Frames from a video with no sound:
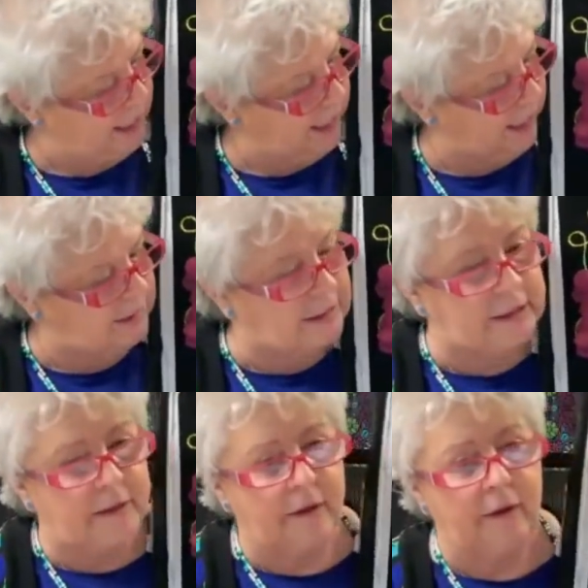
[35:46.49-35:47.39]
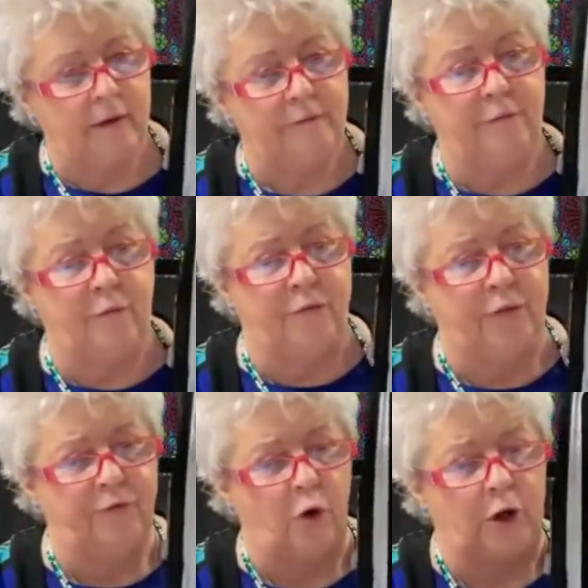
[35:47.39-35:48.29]
It's
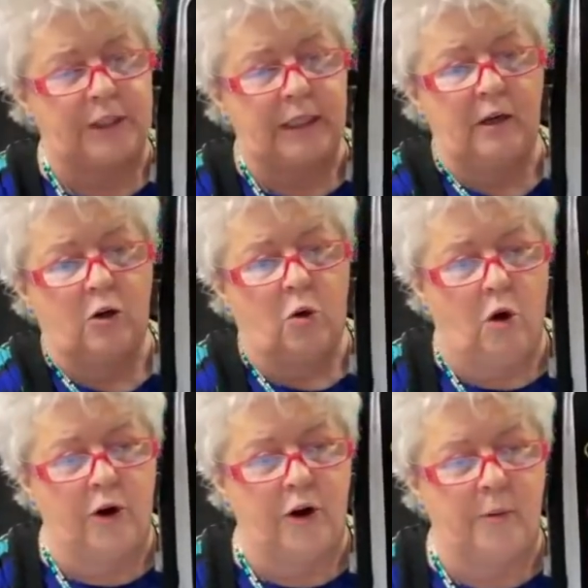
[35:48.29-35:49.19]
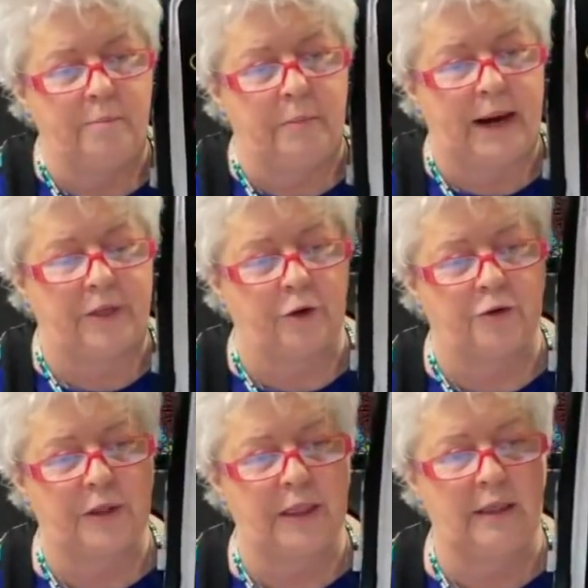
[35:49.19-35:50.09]
14 and a quarter by
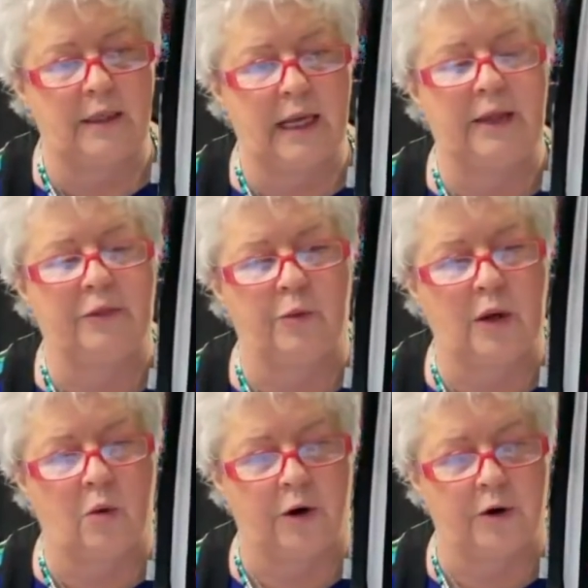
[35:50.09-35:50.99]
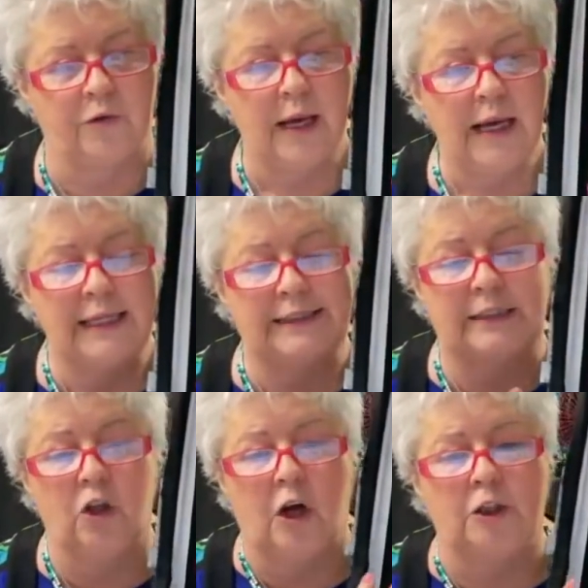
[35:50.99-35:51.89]
13 and three quarters. It's the
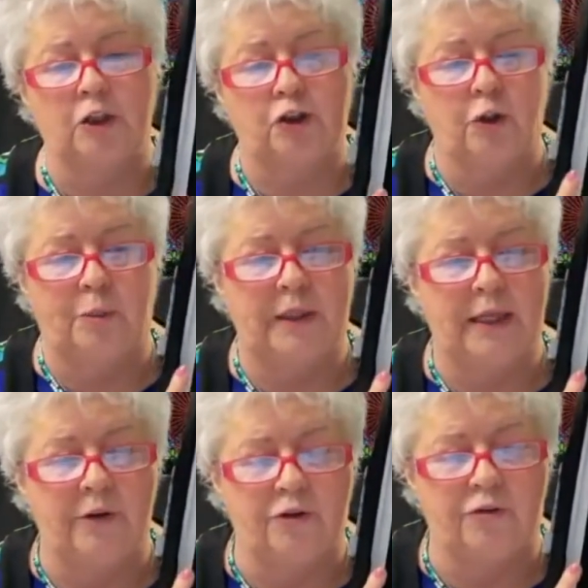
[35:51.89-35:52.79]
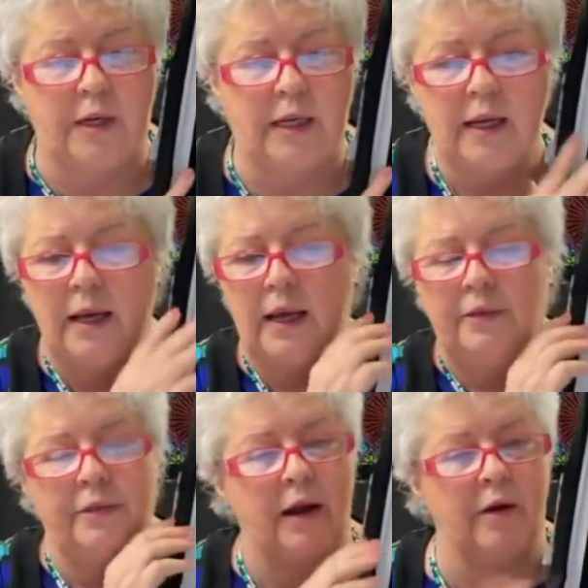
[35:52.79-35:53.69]
largest hoop in the industry.
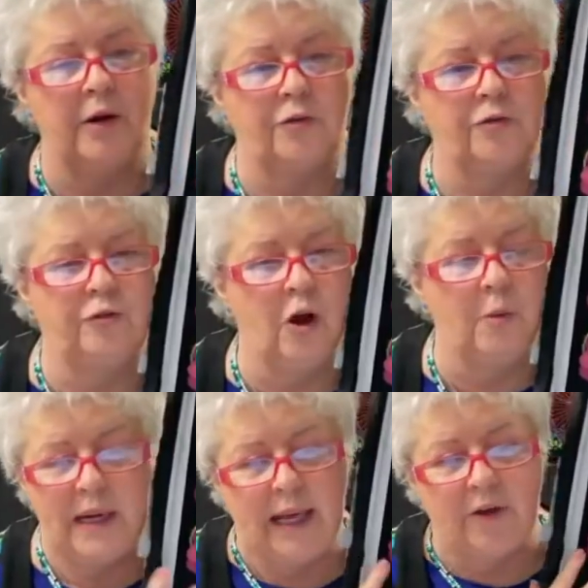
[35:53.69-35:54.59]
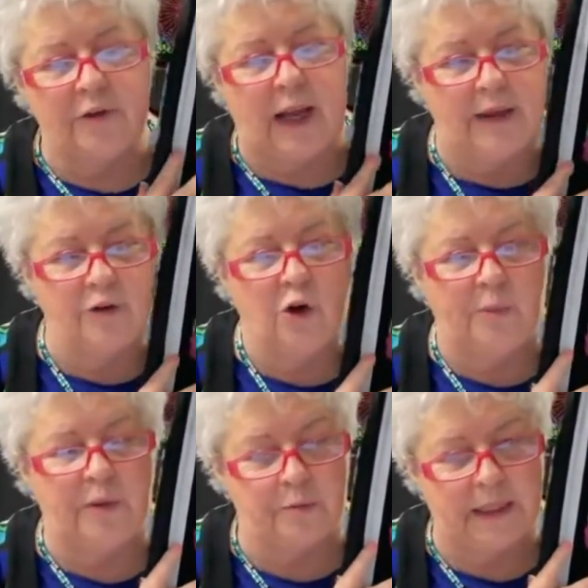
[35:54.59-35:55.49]
There is nobody else that has a hoop
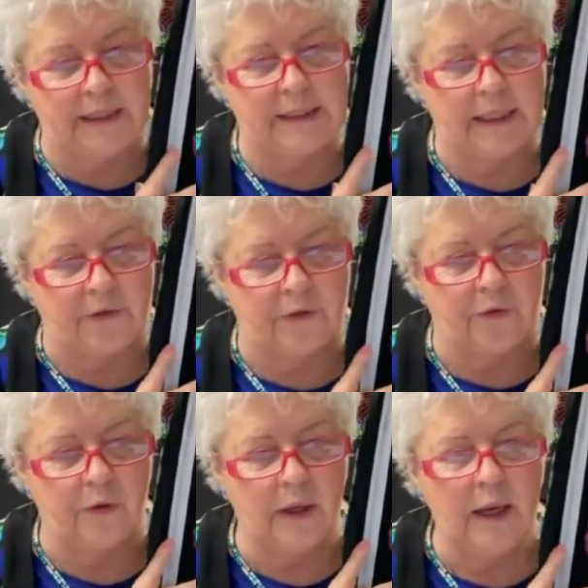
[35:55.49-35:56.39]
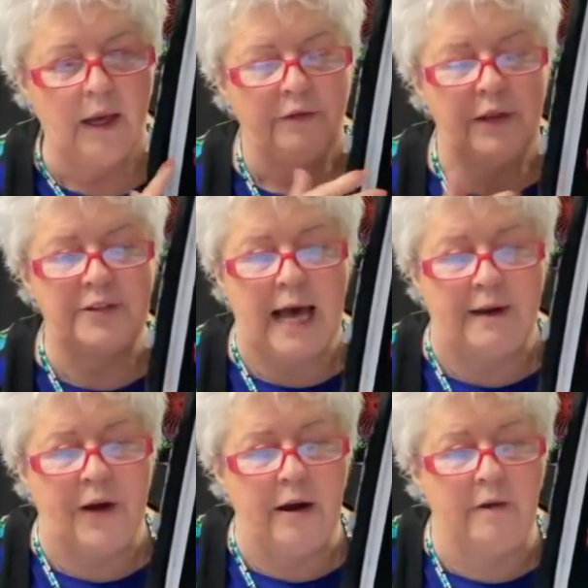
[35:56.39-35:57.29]
as big as this. The
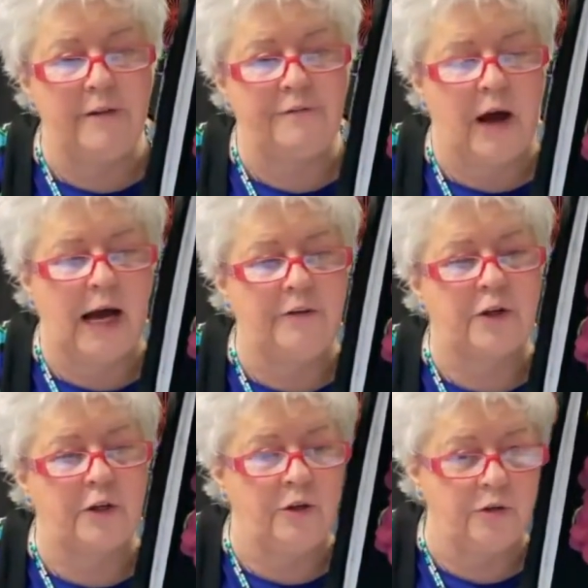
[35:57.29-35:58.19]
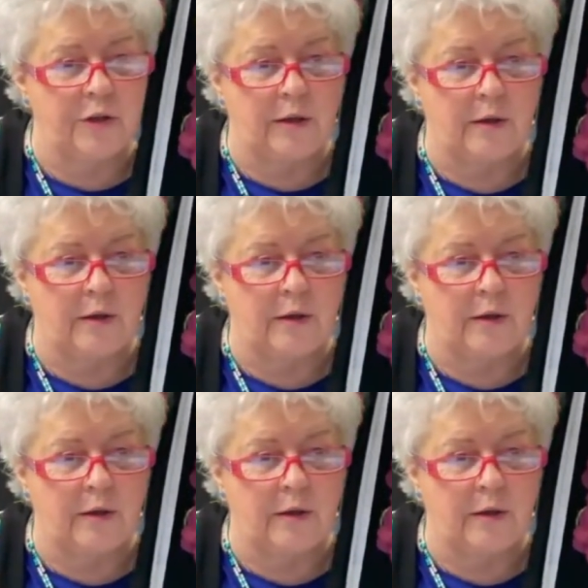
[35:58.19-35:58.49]
Sapphire 85 can use it.